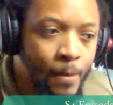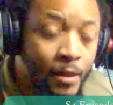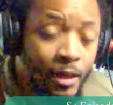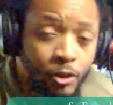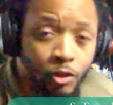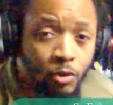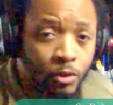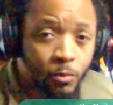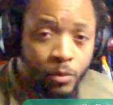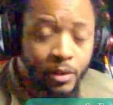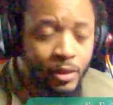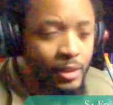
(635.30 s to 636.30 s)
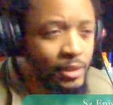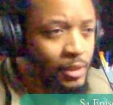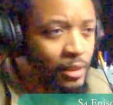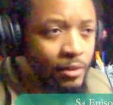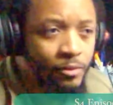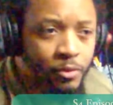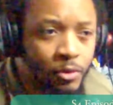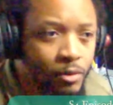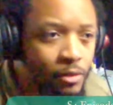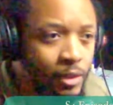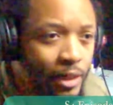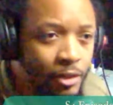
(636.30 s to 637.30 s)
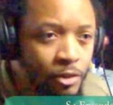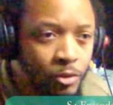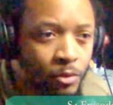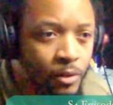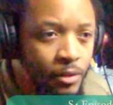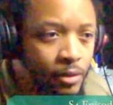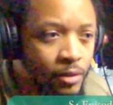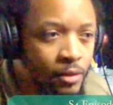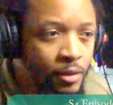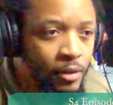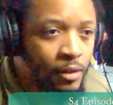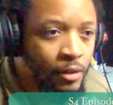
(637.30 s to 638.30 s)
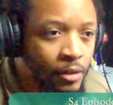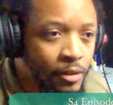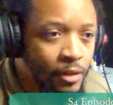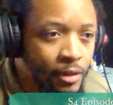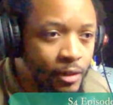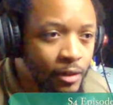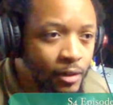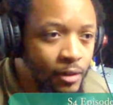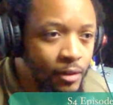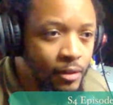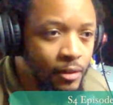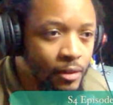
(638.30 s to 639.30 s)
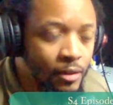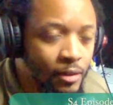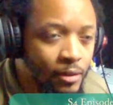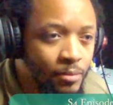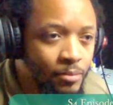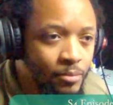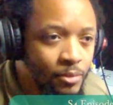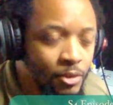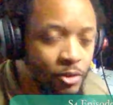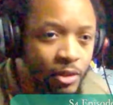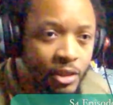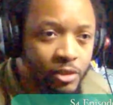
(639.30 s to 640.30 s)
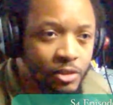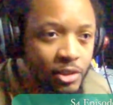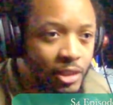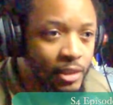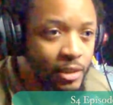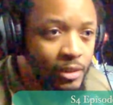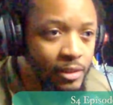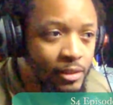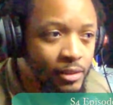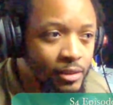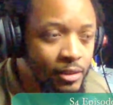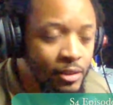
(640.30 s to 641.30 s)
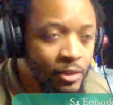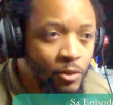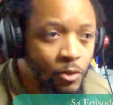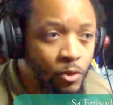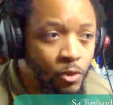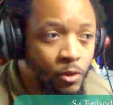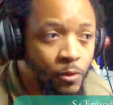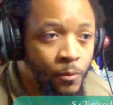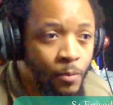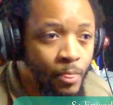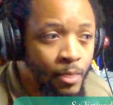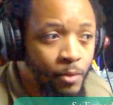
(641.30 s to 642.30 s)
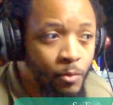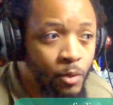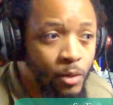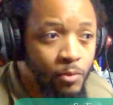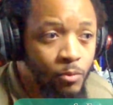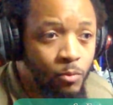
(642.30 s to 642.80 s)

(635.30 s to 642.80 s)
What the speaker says: not knowing what they stand for, not knowing their agendas, or what